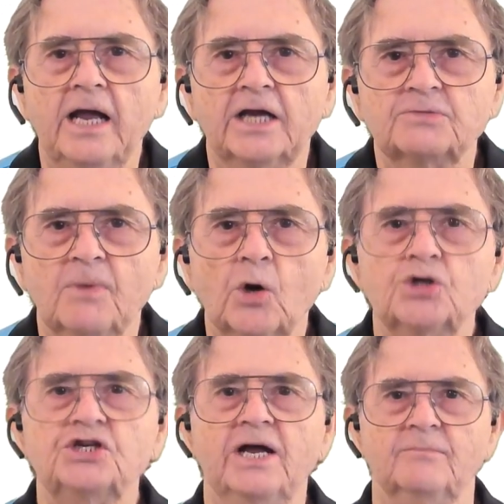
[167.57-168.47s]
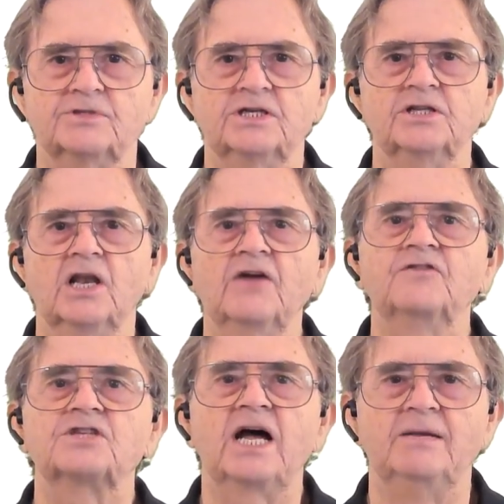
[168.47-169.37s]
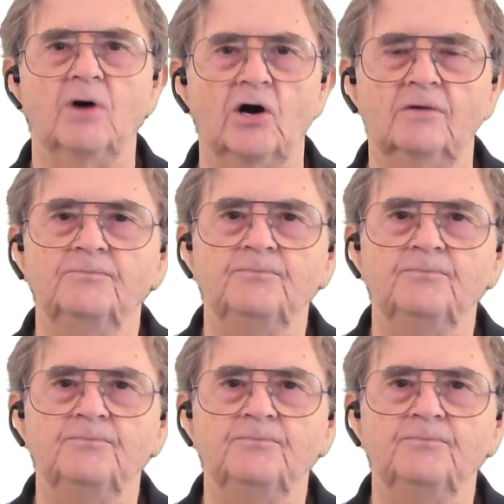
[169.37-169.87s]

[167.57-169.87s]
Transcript: Explore Gems in the left sidebar.